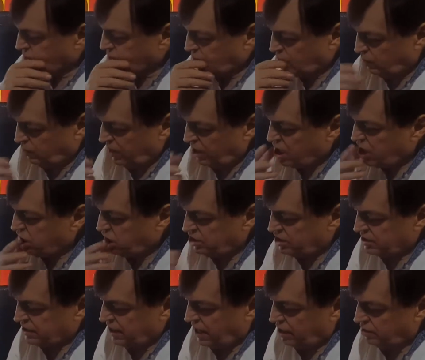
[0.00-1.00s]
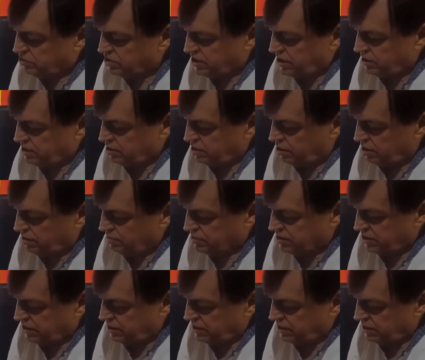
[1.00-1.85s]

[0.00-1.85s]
to 100,000 ohms,